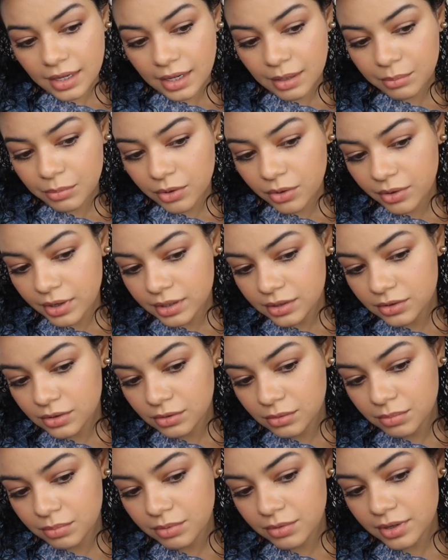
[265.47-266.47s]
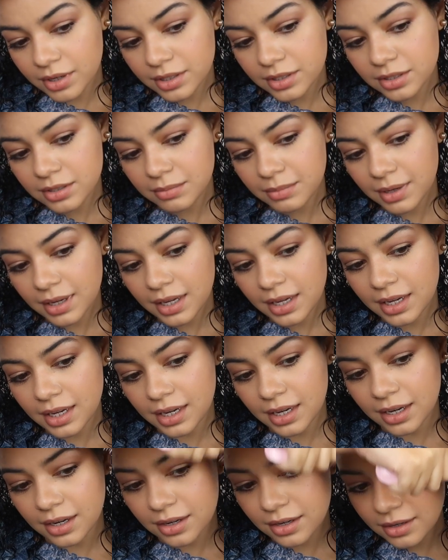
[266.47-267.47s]
I'm going to brush my
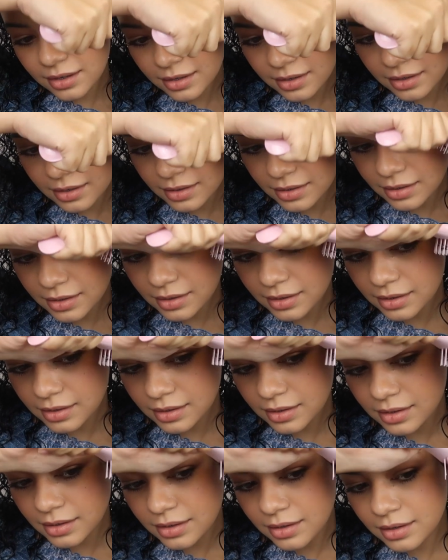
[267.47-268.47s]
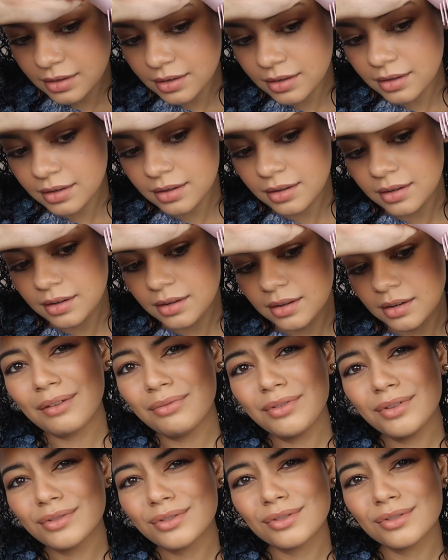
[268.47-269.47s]
hair.
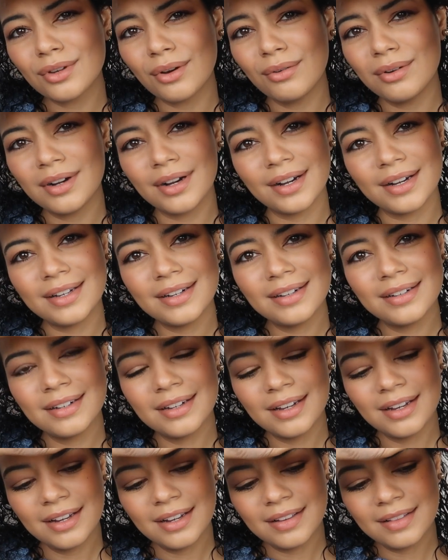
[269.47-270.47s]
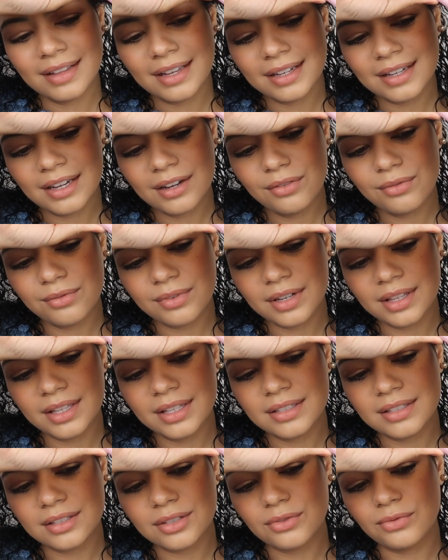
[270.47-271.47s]
That feels so good. Like, it
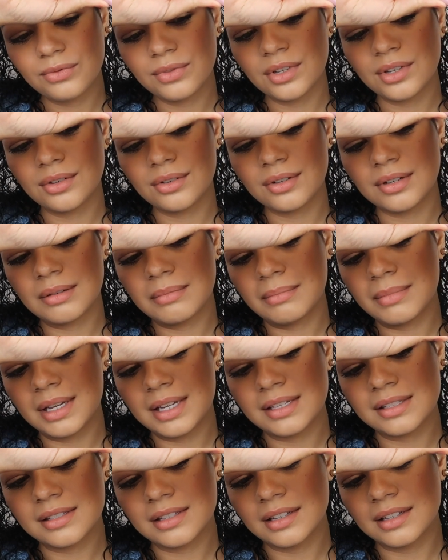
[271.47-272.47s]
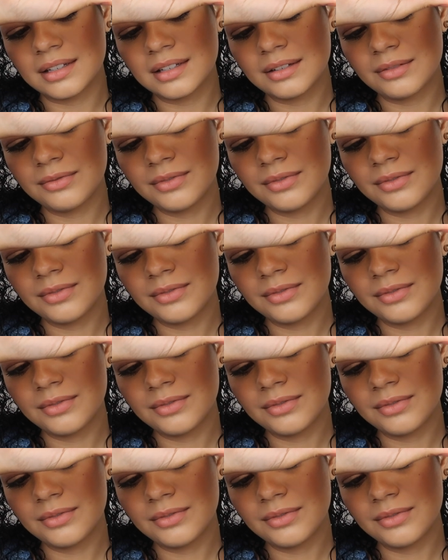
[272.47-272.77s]
really does feel amazing.